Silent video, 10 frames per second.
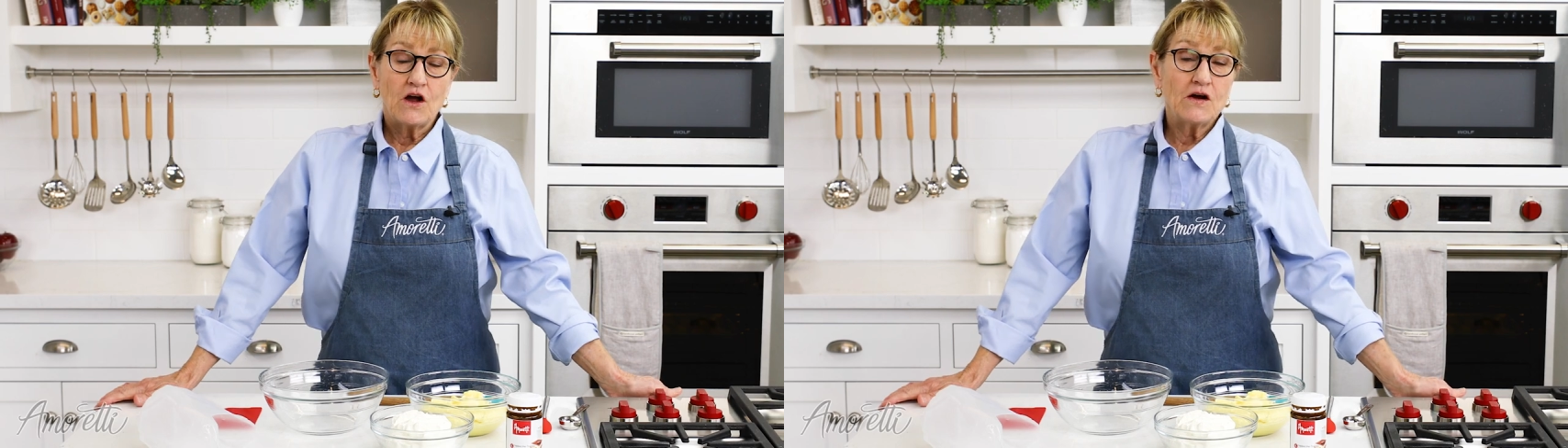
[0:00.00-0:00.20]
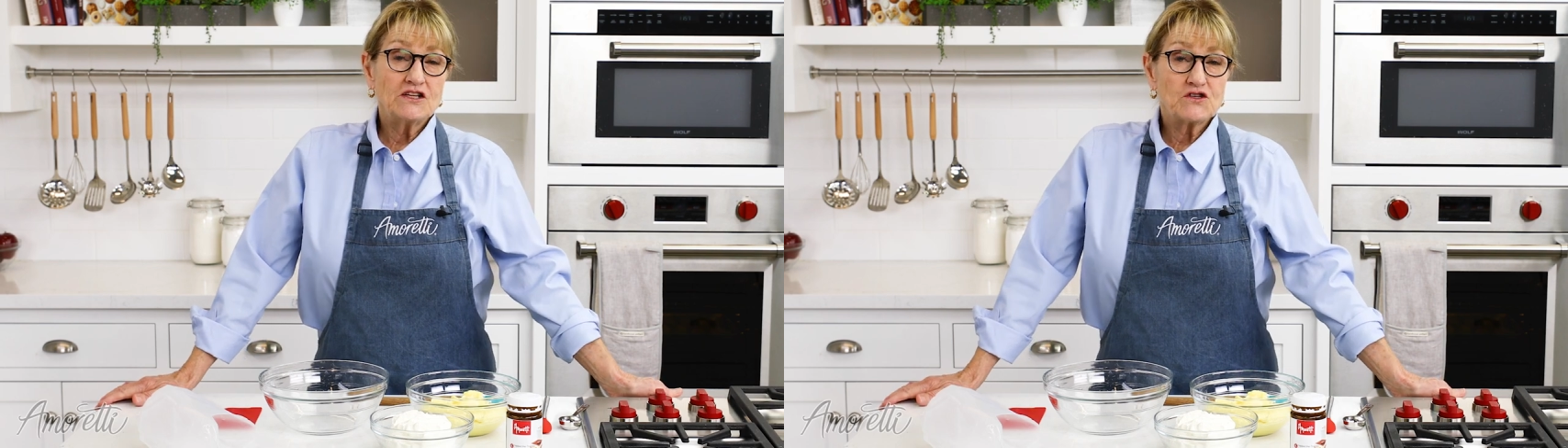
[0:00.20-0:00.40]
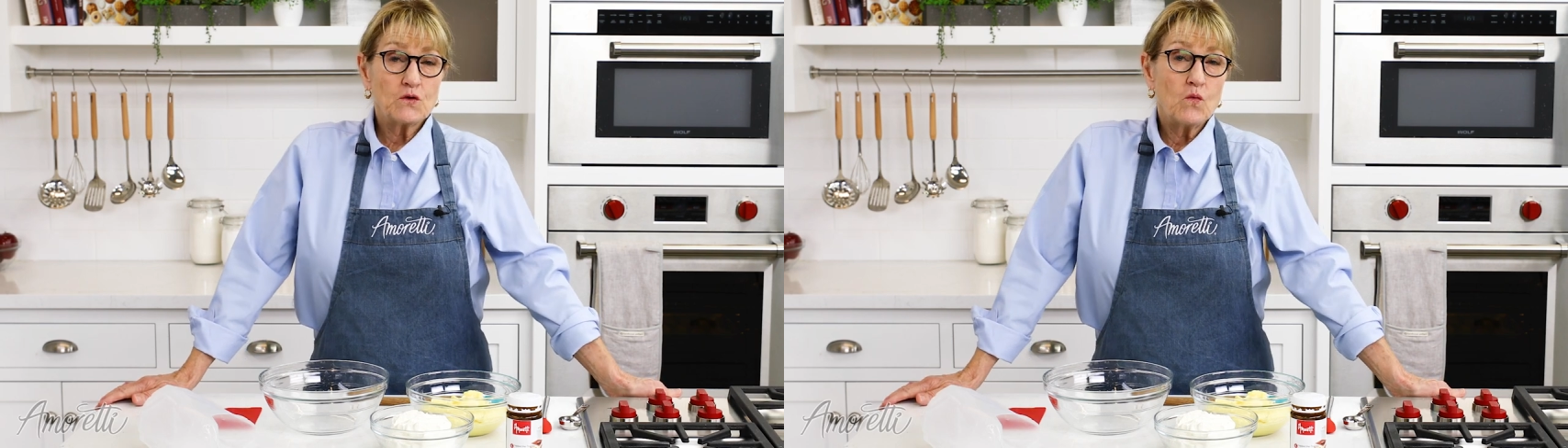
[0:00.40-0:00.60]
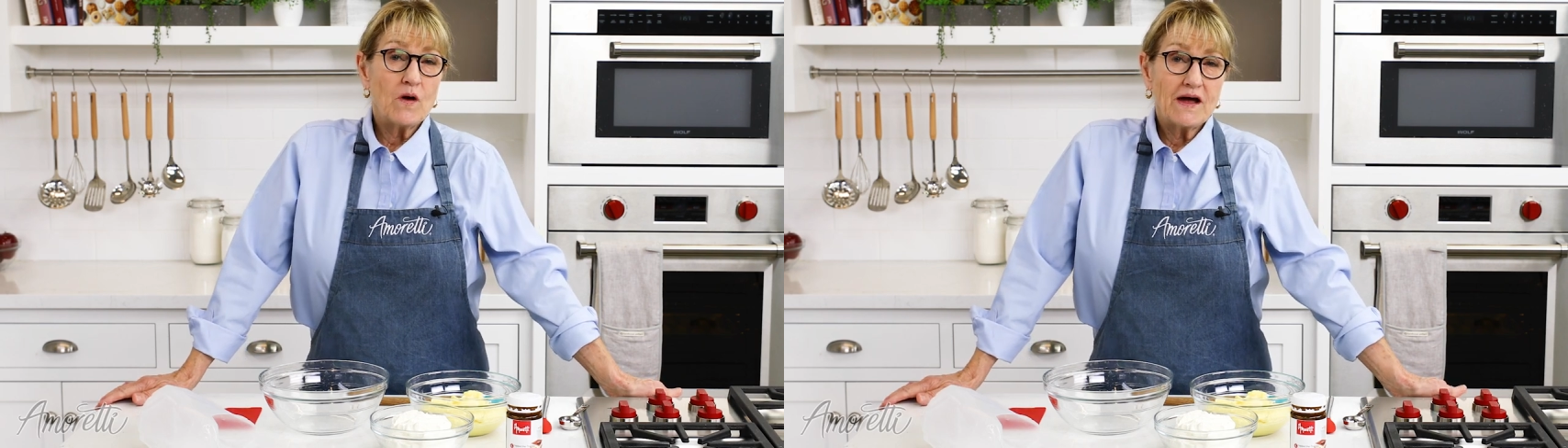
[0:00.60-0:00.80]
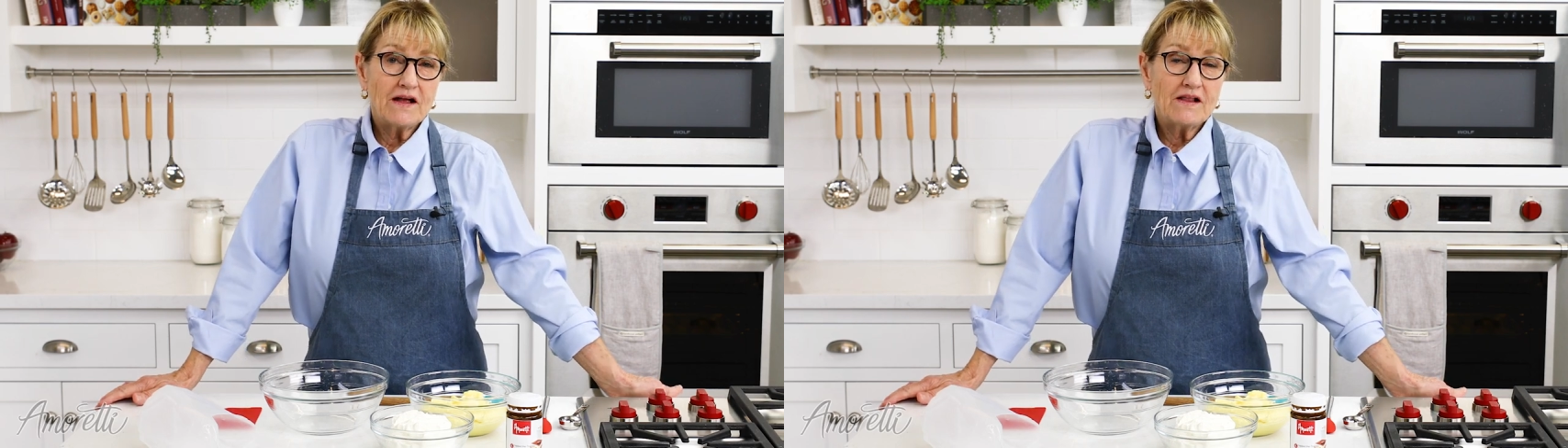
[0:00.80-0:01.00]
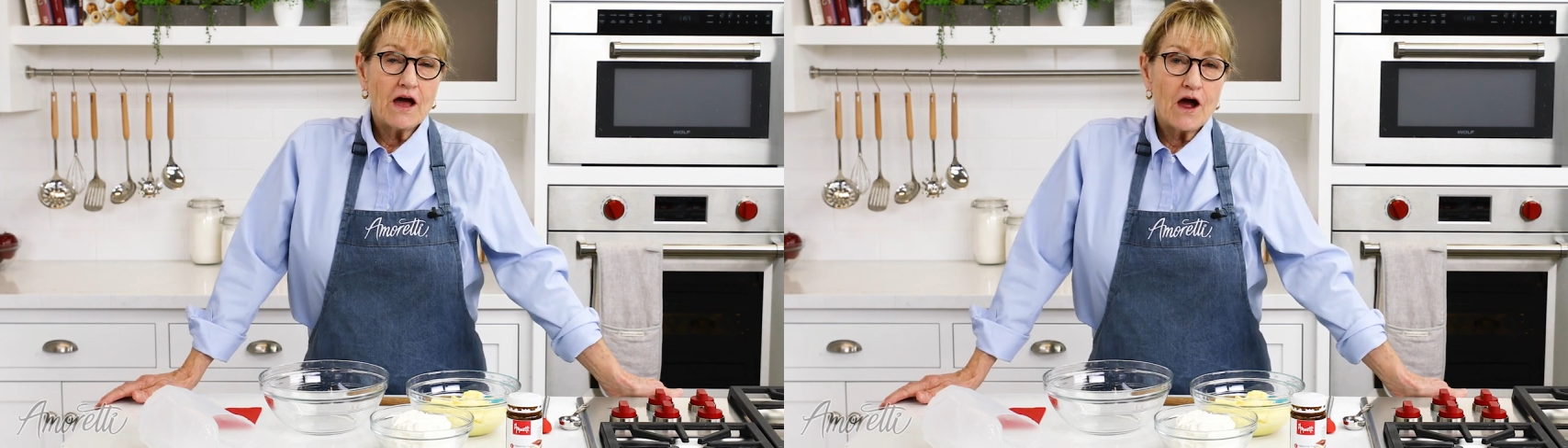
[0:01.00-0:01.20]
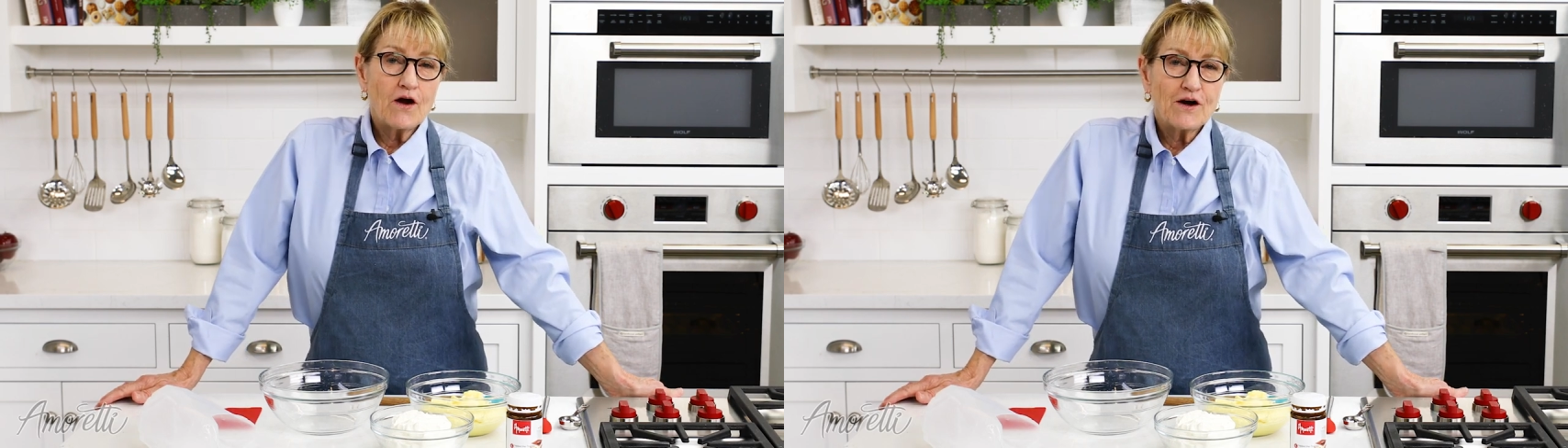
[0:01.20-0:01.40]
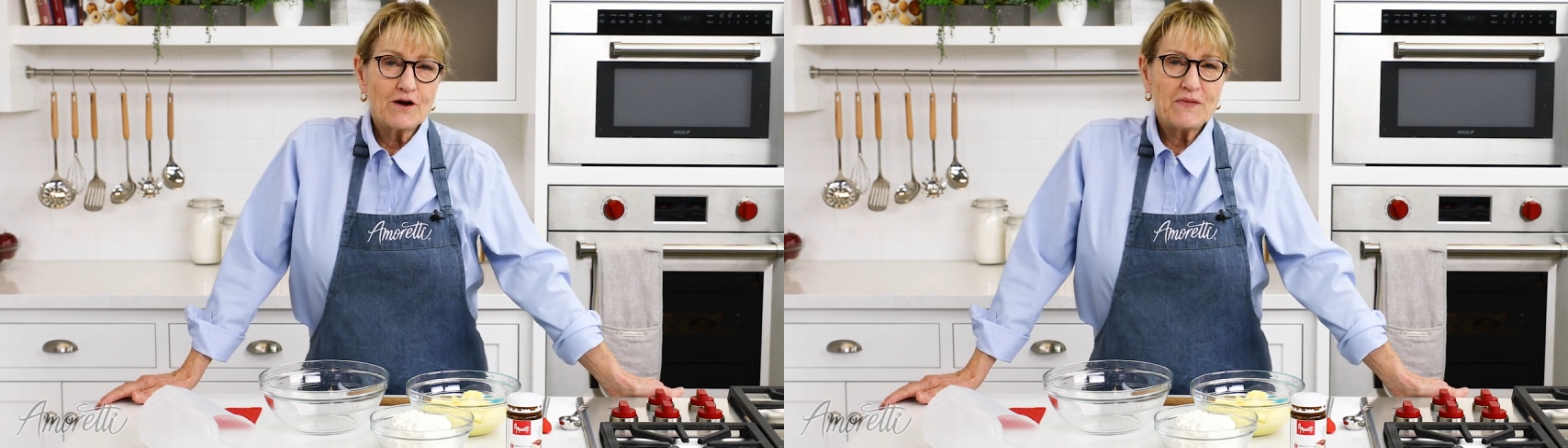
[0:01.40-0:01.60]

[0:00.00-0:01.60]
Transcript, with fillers: All right, so while our